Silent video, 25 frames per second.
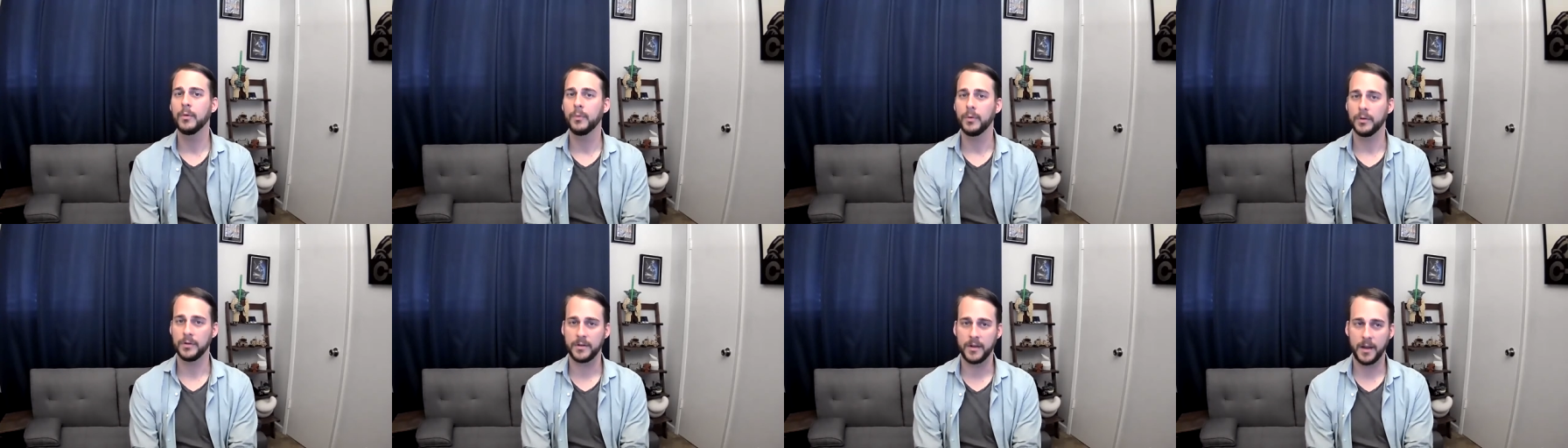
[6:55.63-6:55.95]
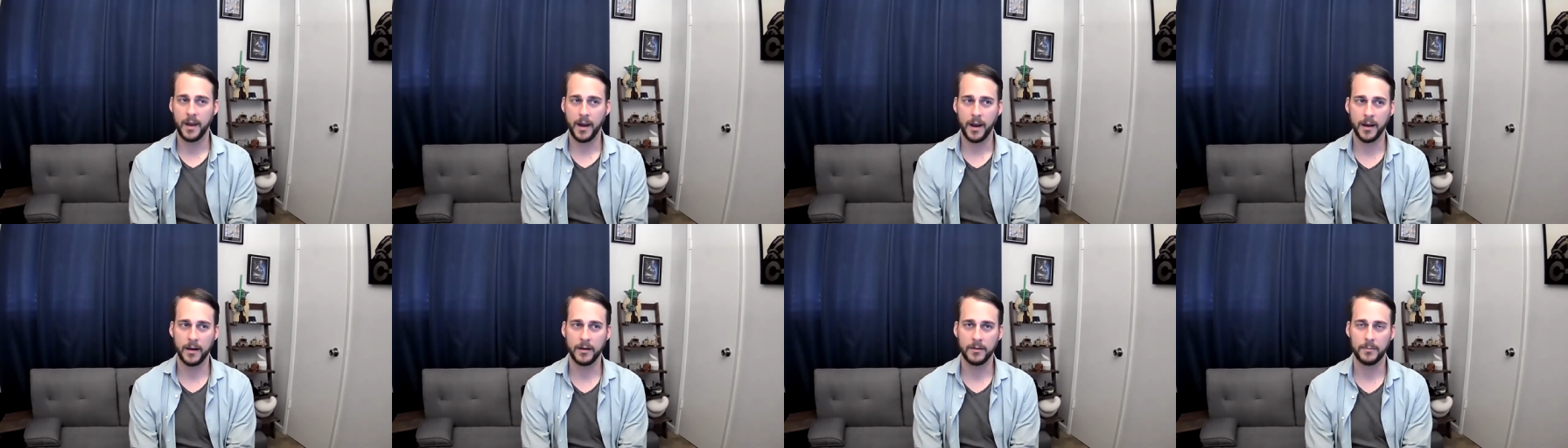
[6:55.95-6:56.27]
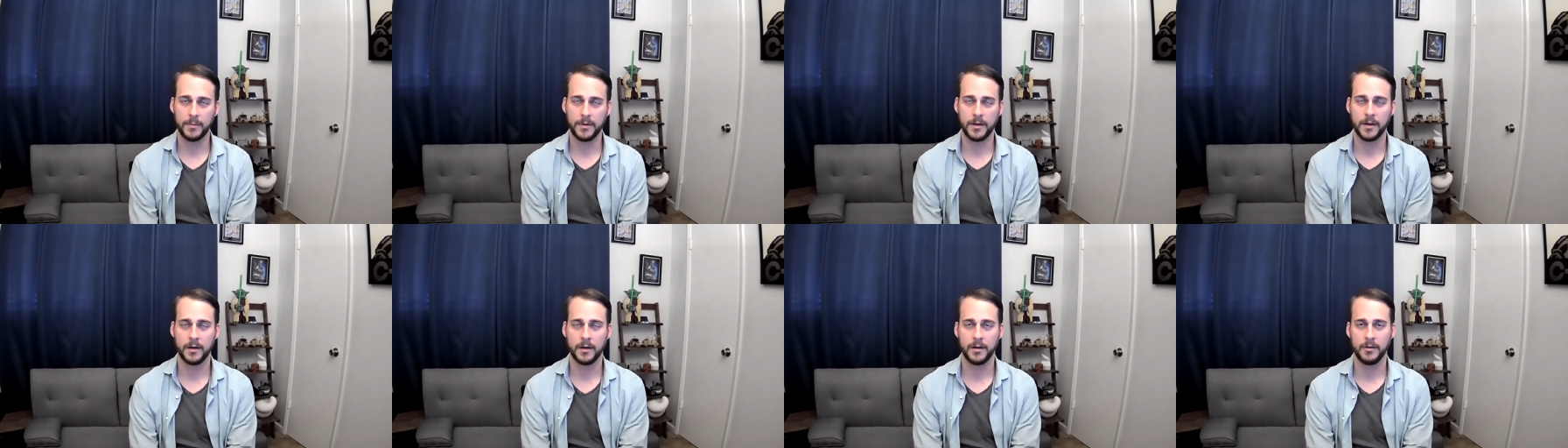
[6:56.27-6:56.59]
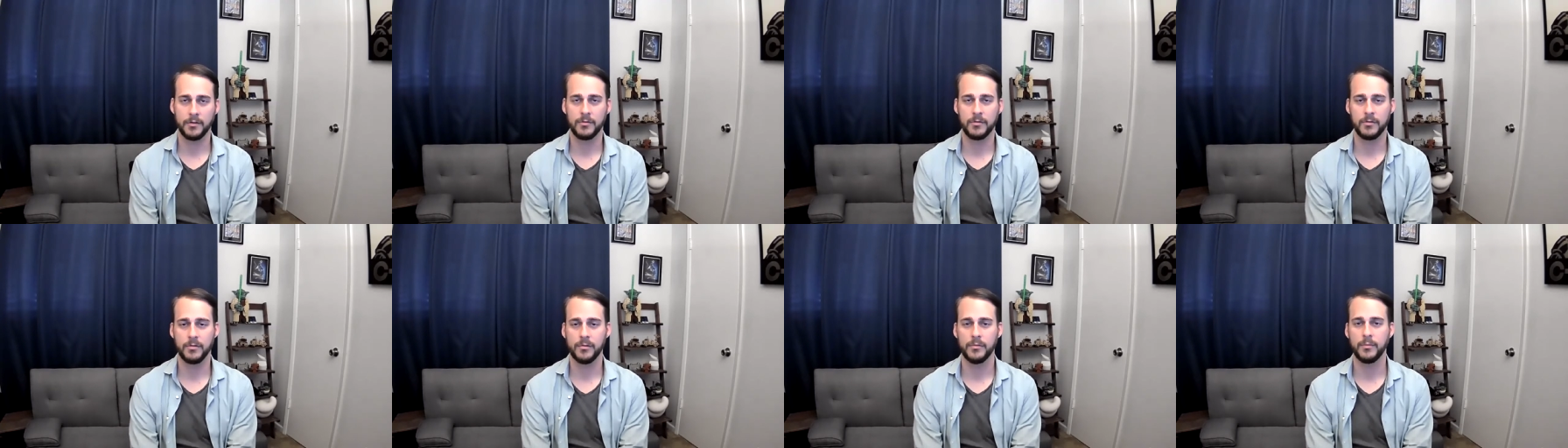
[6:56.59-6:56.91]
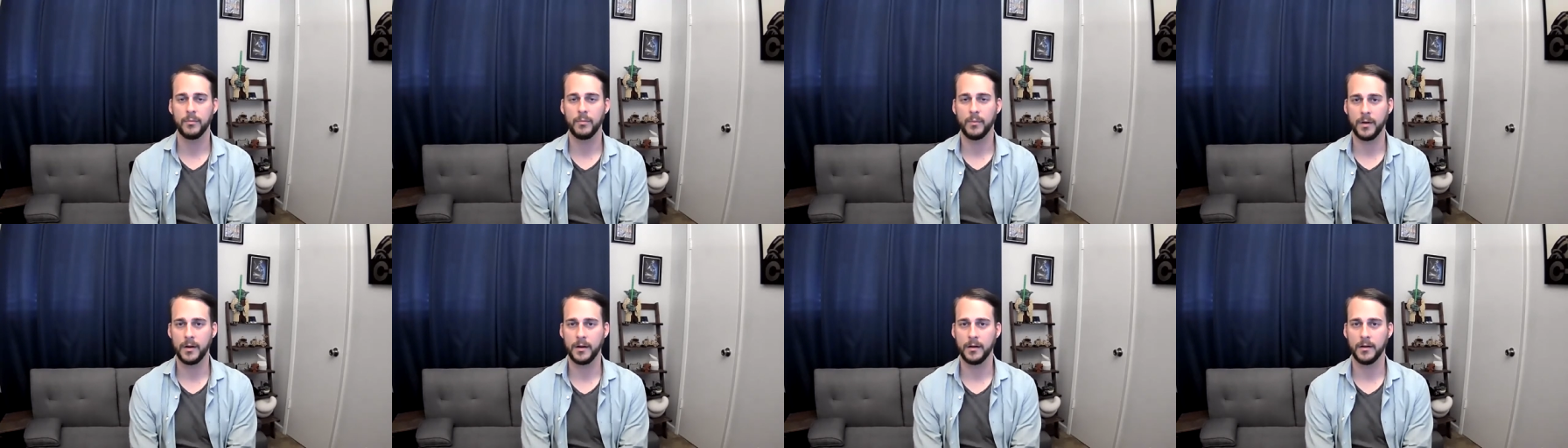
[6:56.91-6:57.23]
which can be an issue
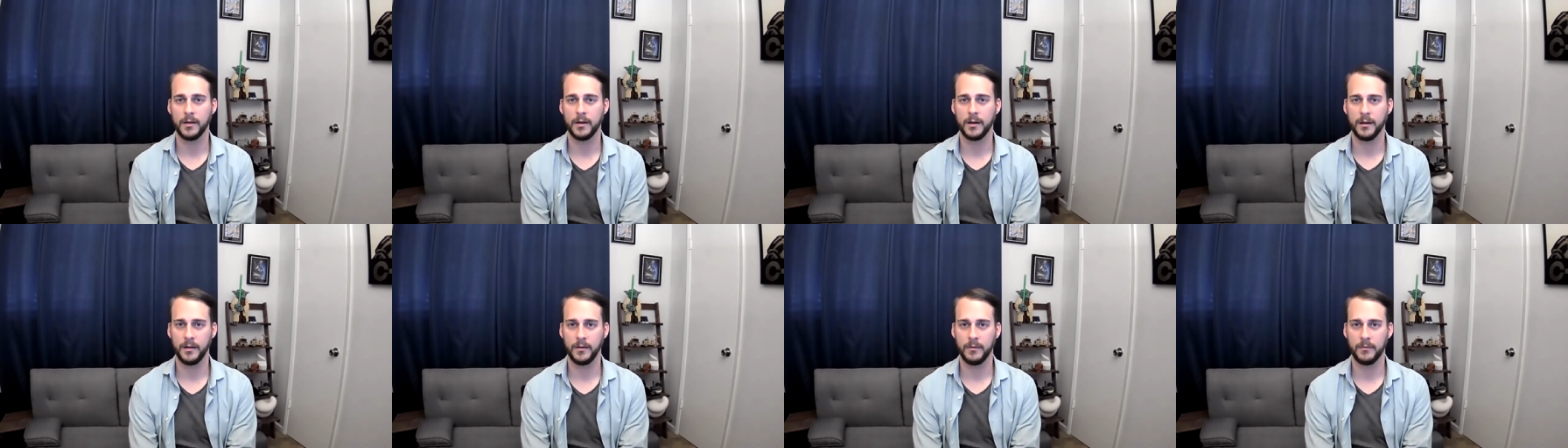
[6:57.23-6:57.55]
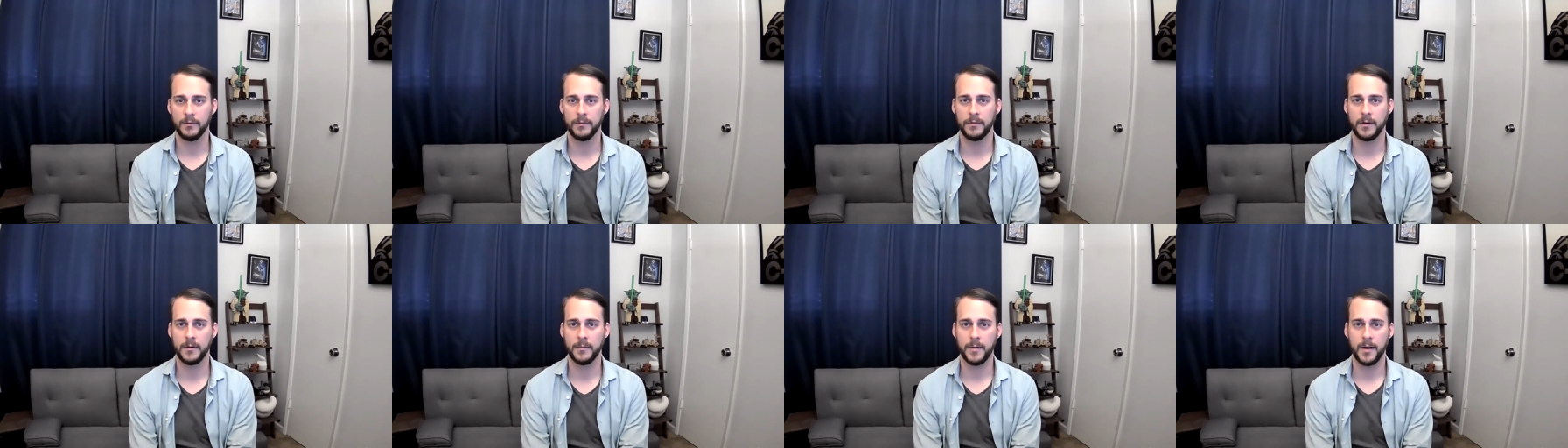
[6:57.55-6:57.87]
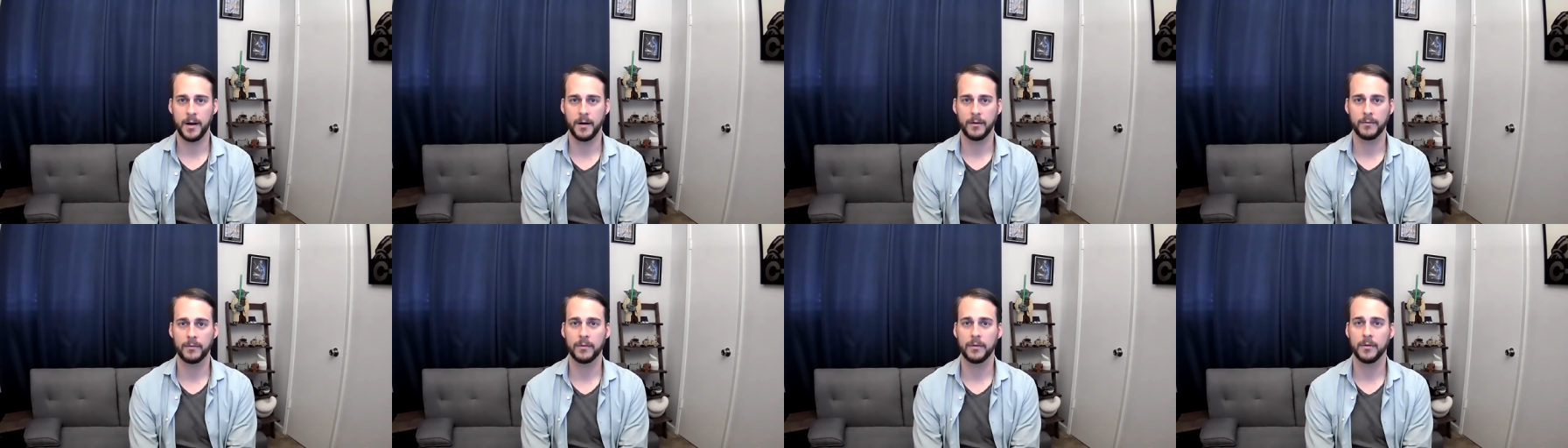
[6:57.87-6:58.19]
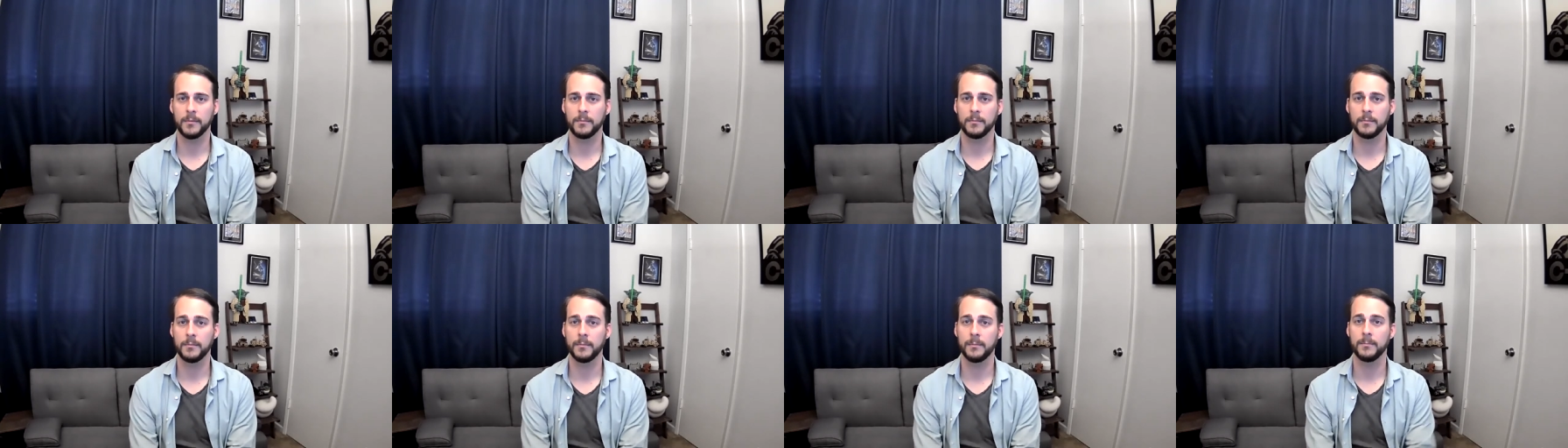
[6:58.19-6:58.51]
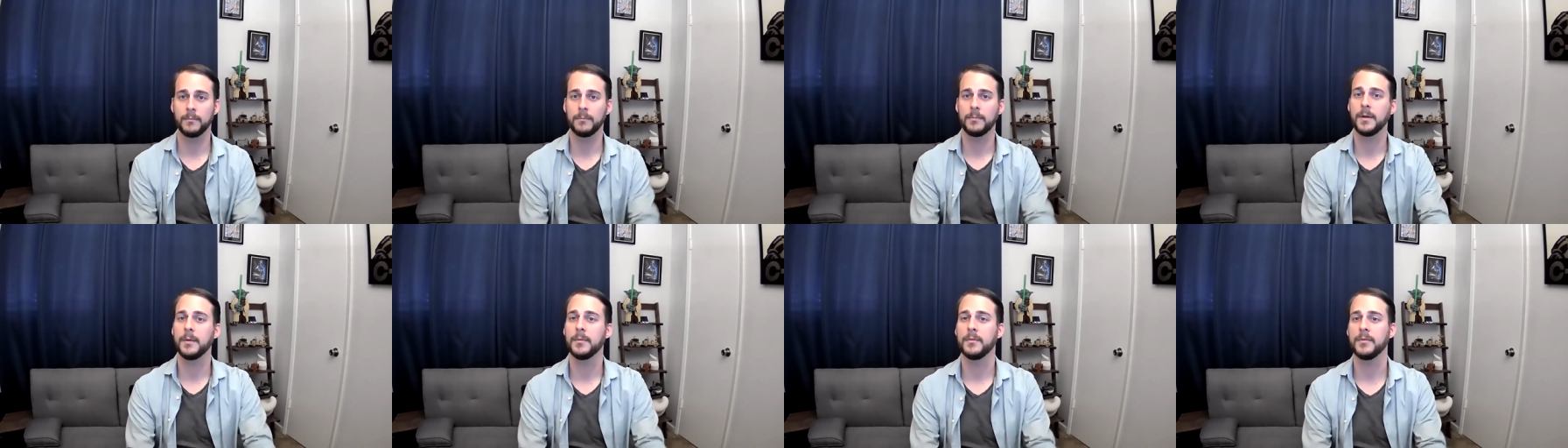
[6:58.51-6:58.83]
when getting feedback
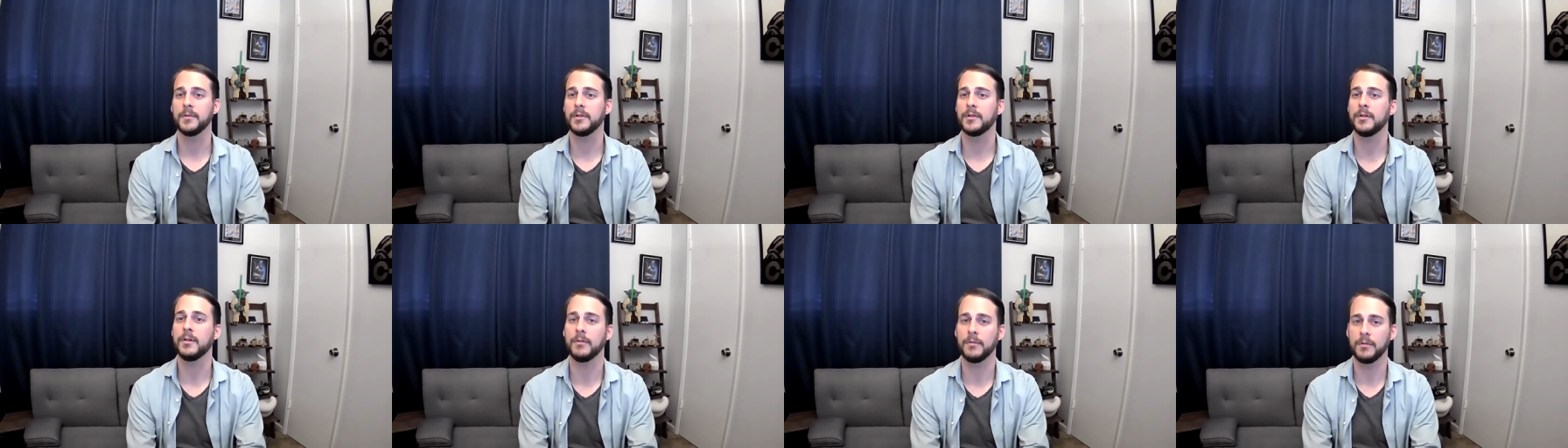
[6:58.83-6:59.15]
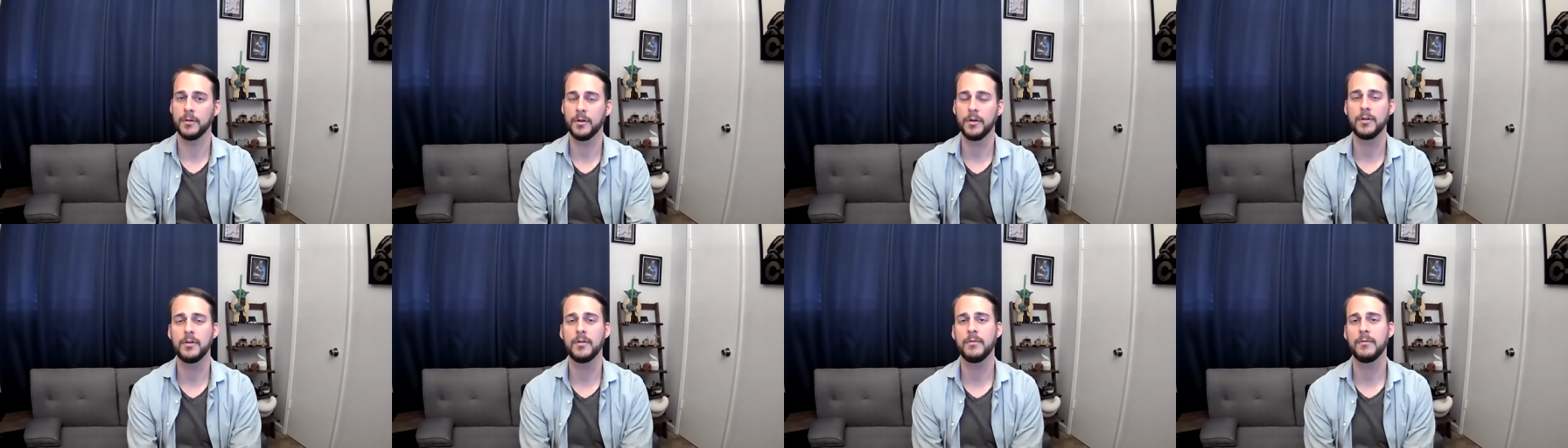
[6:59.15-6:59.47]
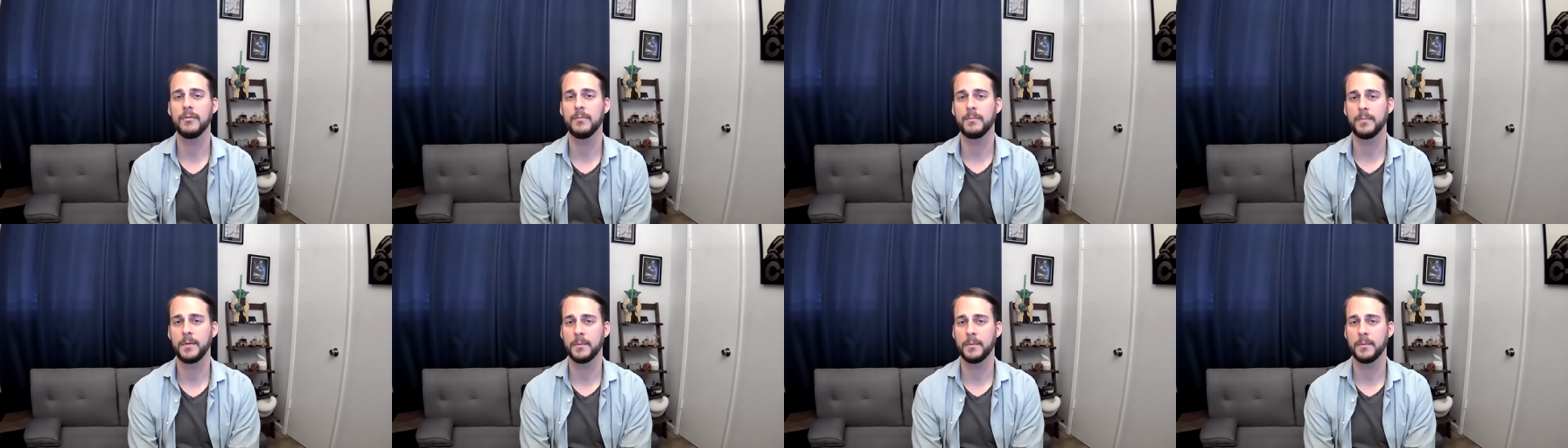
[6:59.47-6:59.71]
from people that don't know you.